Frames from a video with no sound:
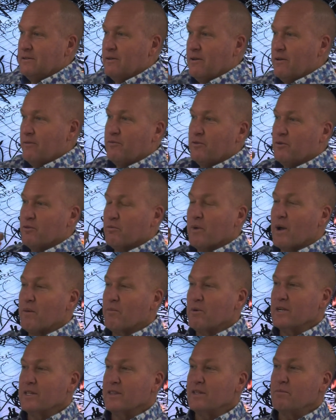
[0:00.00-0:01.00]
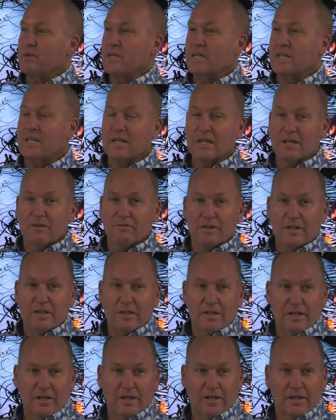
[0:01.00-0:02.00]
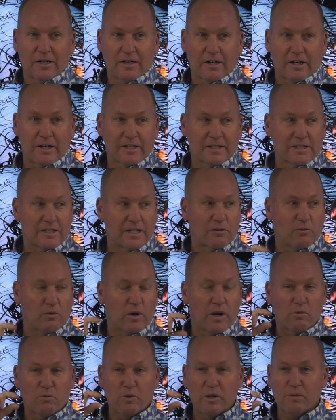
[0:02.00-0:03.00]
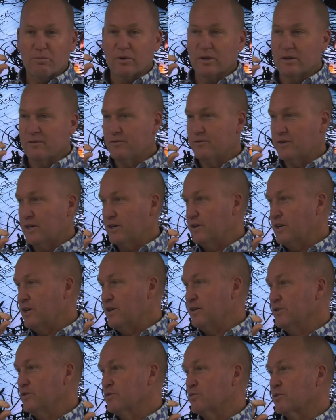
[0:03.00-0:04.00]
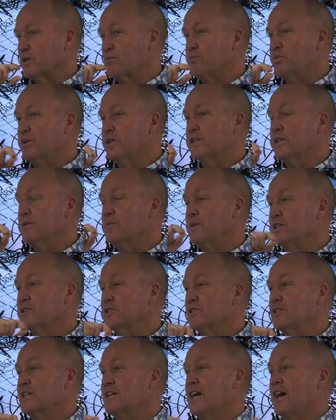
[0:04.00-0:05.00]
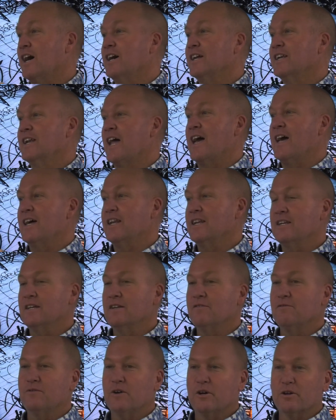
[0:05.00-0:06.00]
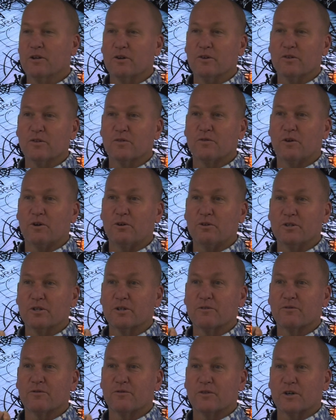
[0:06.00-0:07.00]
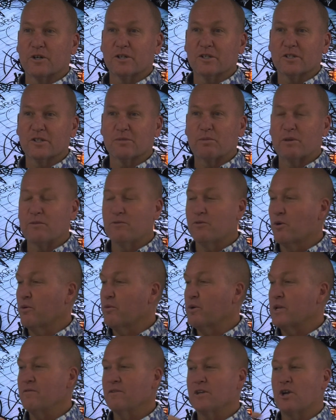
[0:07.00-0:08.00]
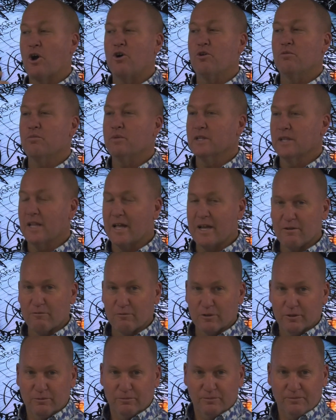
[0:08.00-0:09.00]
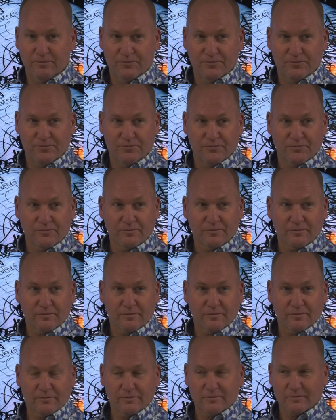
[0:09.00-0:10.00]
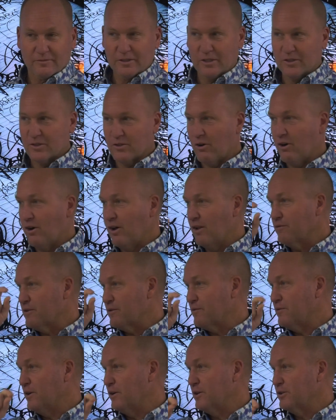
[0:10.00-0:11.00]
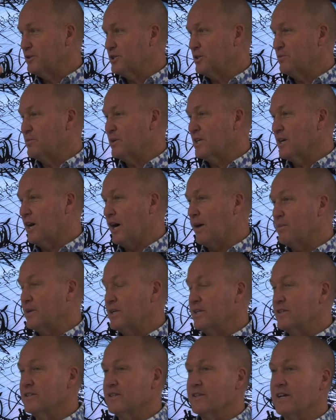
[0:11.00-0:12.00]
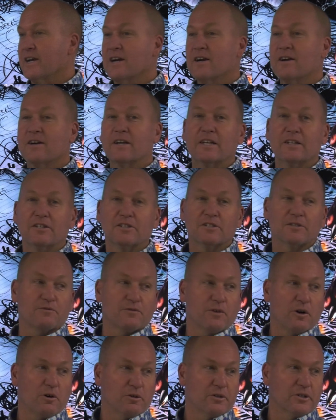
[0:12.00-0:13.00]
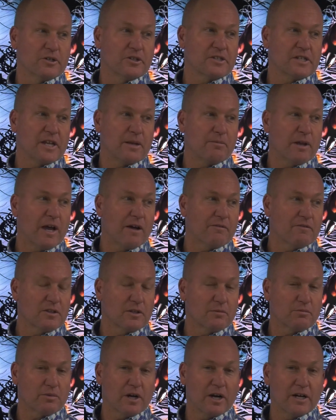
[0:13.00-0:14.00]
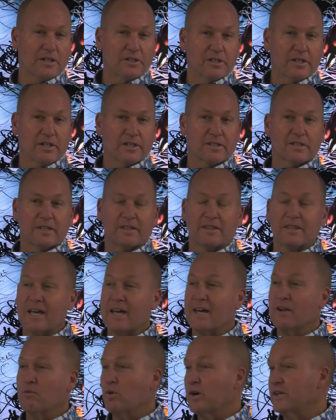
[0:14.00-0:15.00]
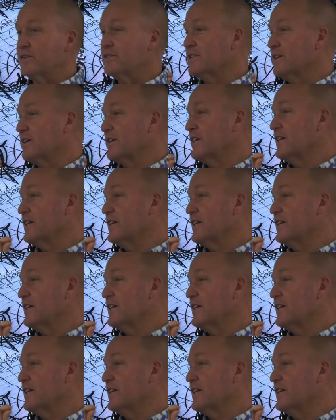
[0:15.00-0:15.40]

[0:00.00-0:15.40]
If you remembered in the beginning of the year, I said when we put photos, we're to put them into the unedited photos folder first before we even open Lightroom. So all of your photos should have been copied into there, into folders named after the projects, and then once they're